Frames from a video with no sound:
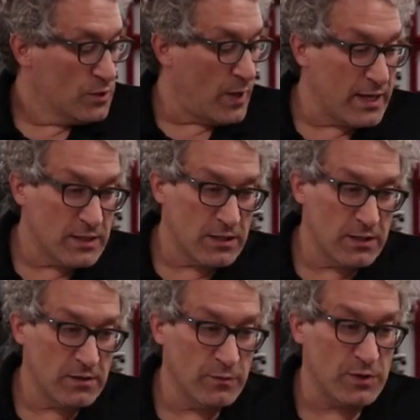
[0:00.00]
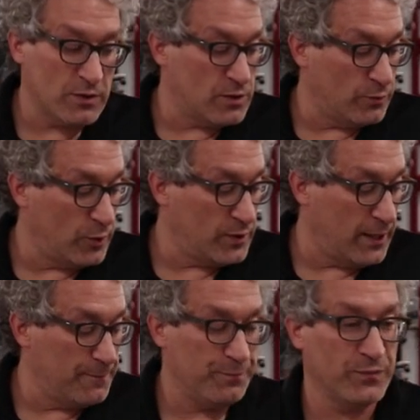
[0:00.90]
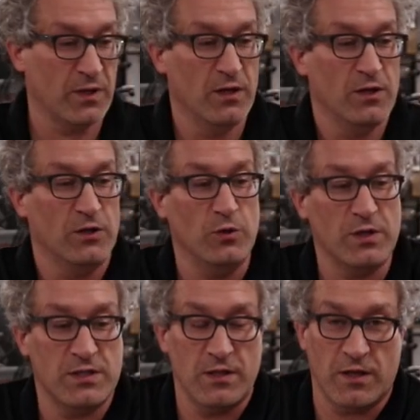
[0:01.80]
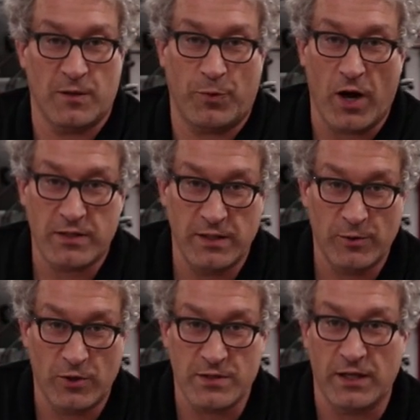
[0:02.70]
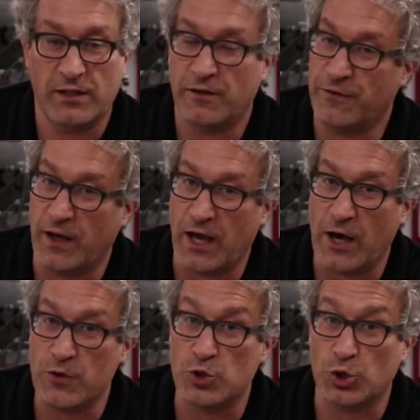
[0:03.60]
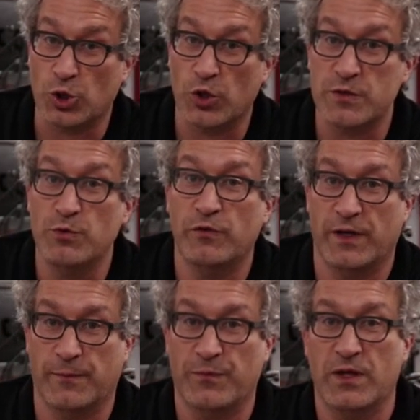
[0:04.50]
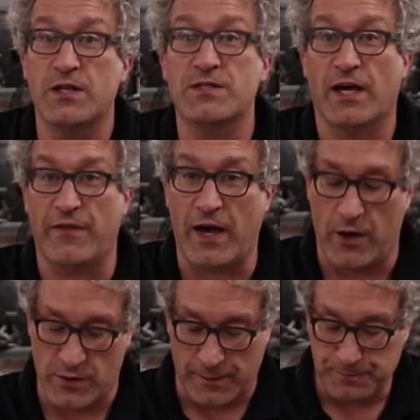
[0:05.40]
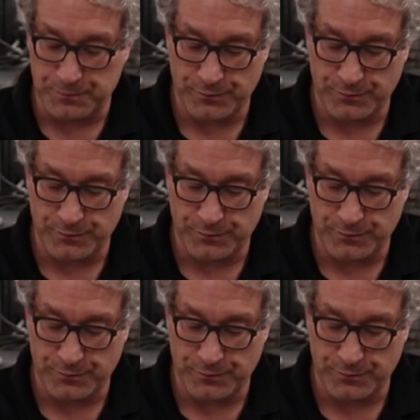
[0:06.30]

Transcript: So as the system starts to rotate, you can see that the proximeters identify how the journal is moving inside the housing.